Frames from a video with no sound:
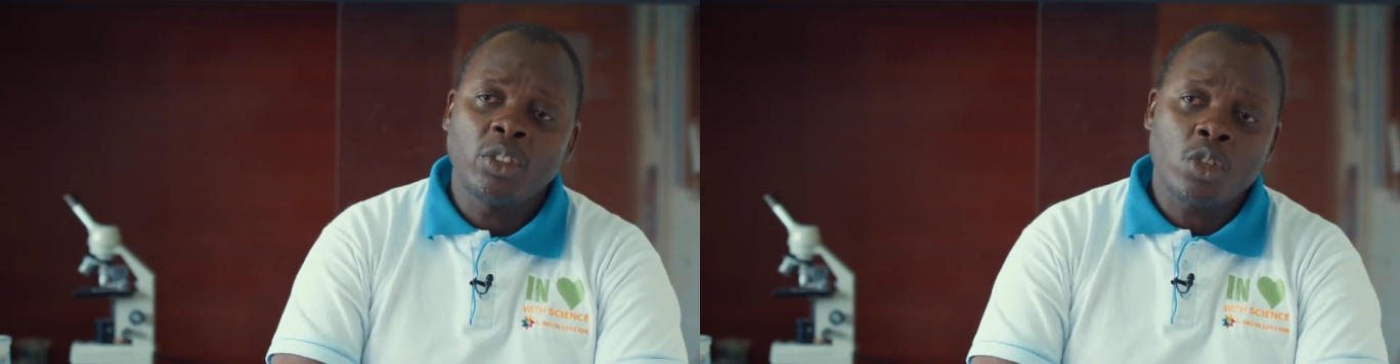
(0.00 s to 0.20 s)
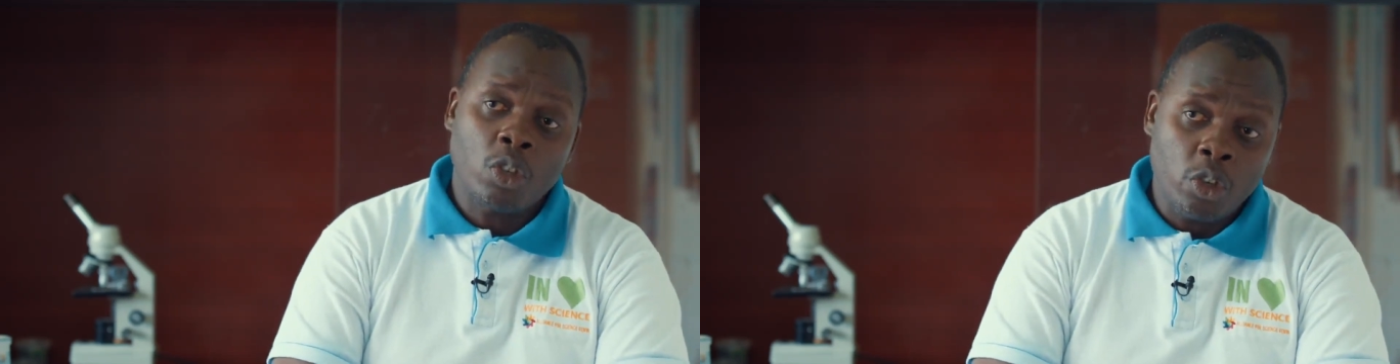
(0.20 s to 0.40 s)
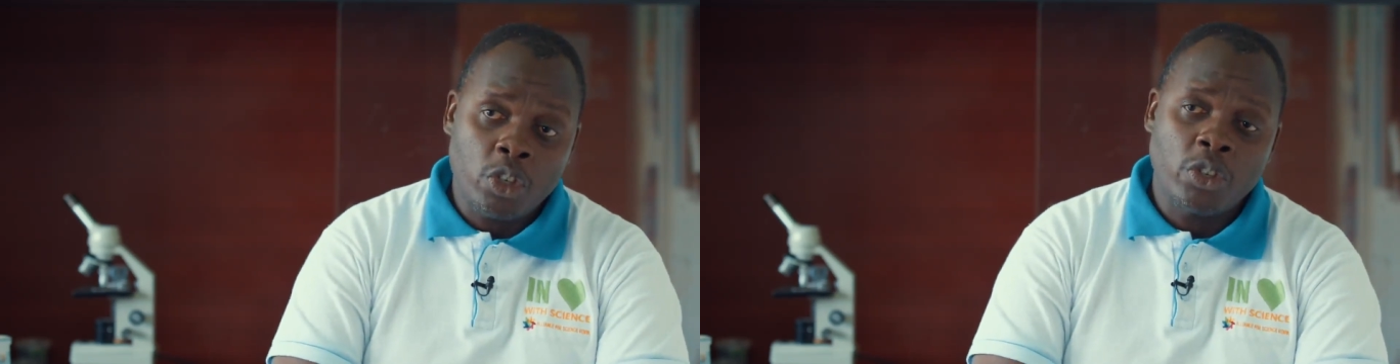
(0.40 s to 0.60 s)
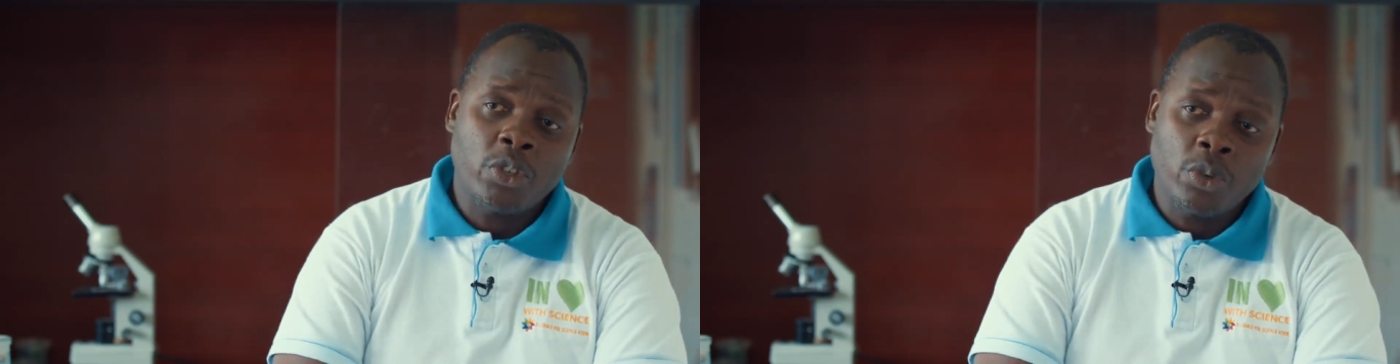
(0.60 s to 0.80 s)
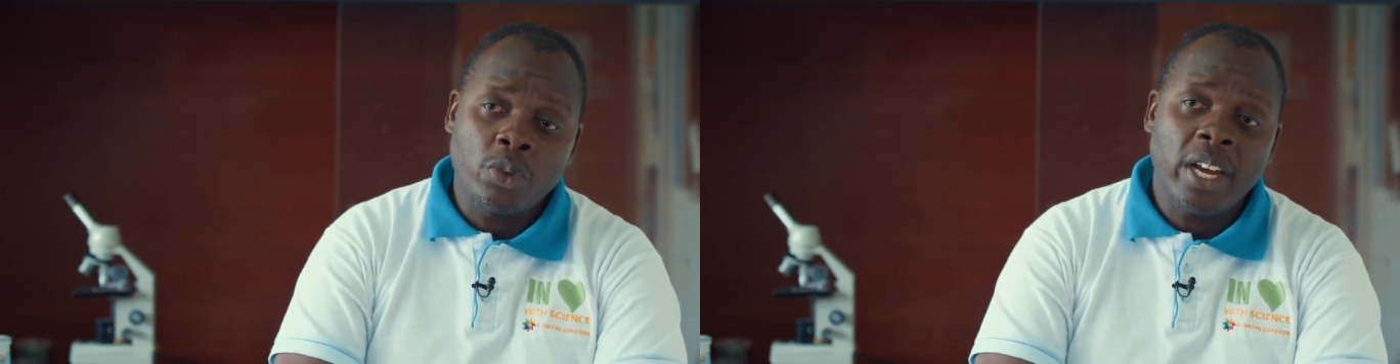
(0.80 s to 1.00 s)
solutions
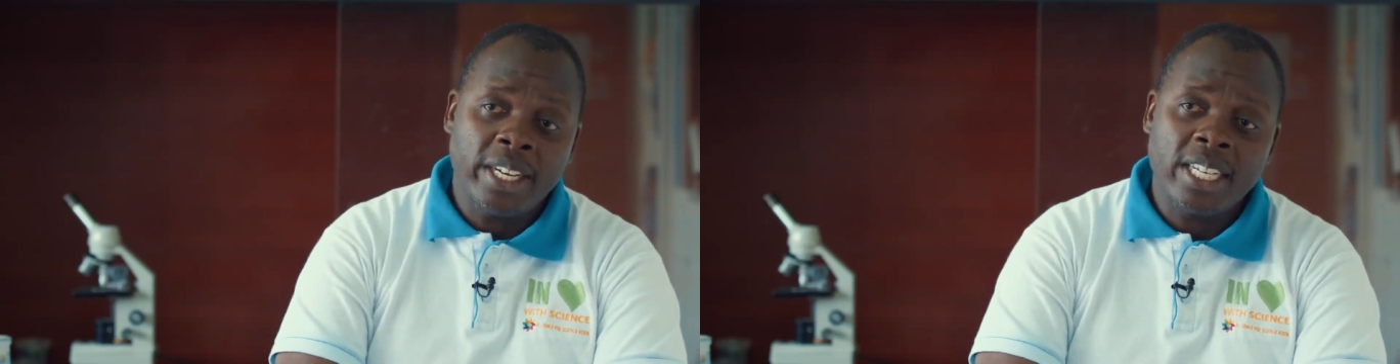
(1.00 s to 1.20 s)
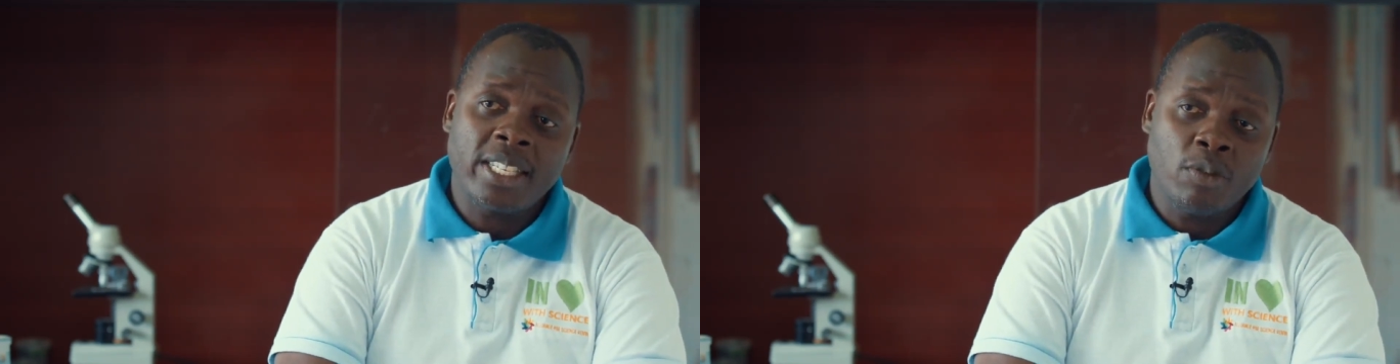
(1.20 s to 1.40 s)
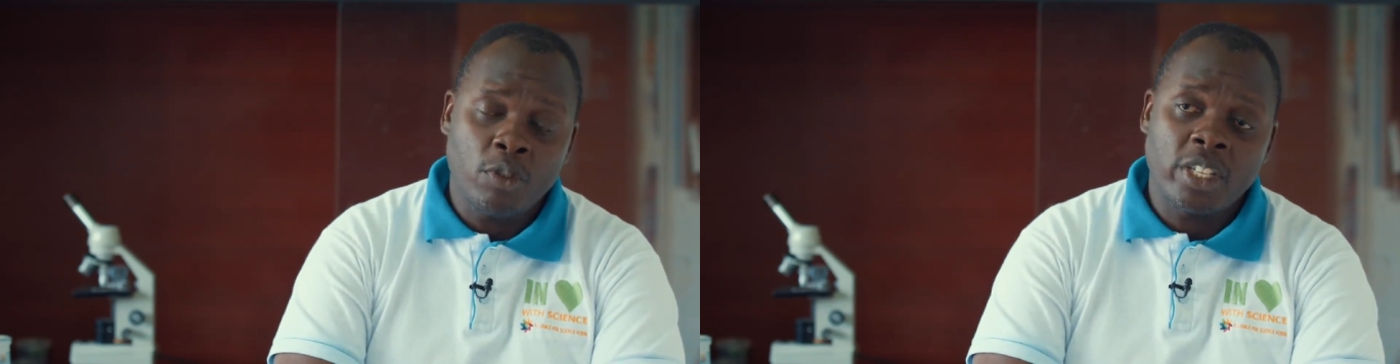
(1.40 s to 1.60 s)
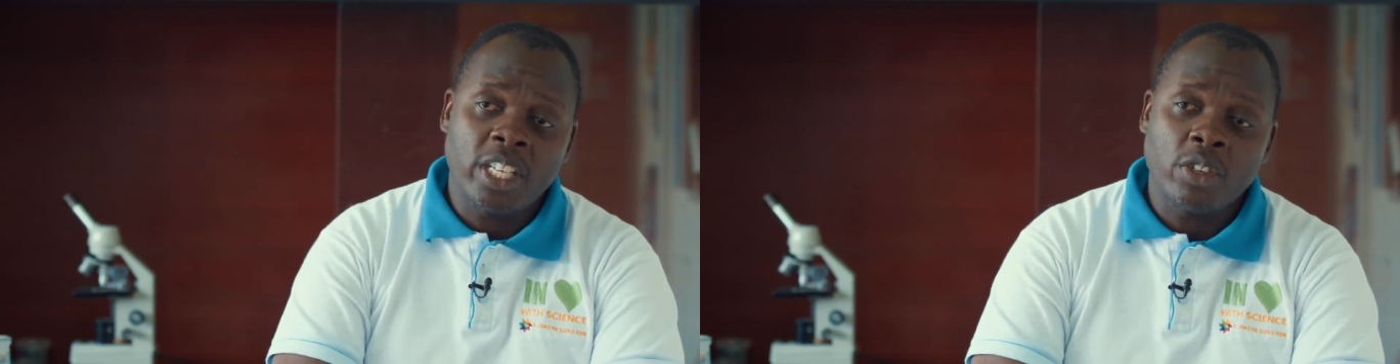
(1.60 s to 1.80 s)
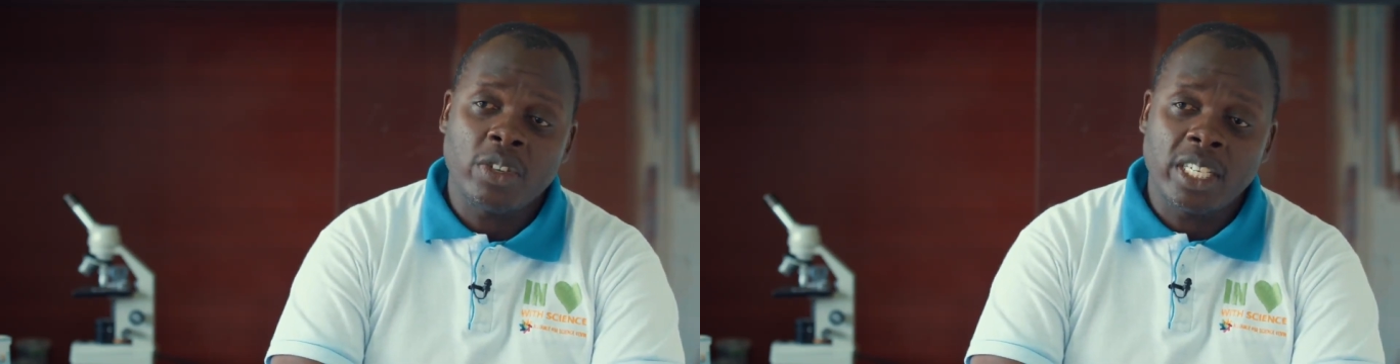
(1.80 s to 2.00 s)
to addressing food
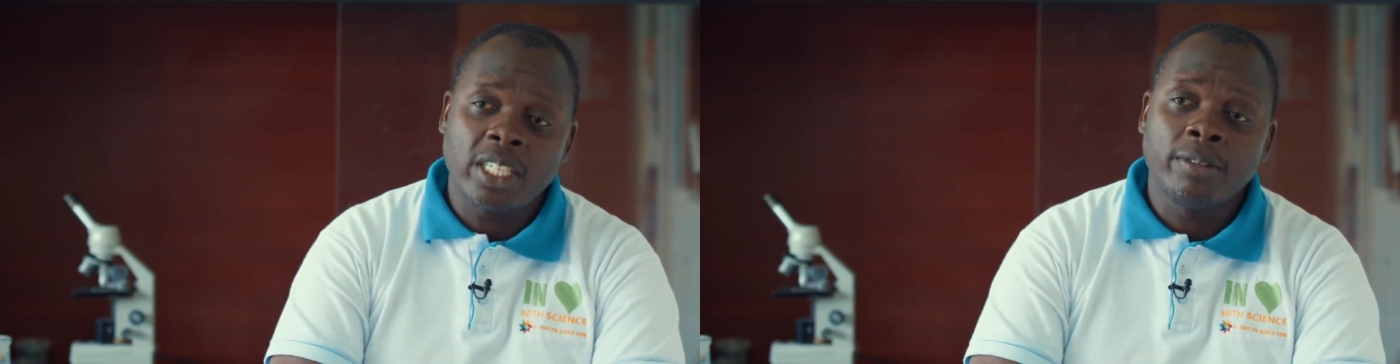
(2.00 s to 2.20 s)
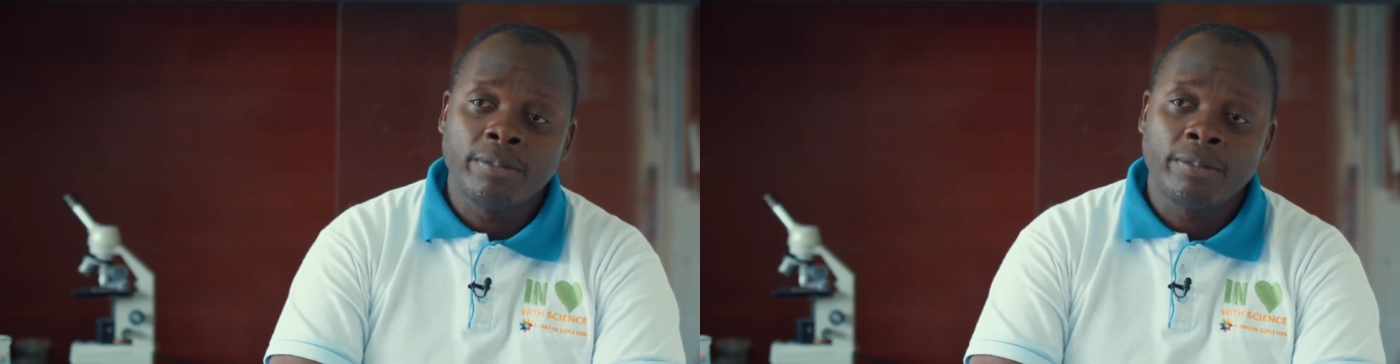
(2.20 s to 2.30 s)
security.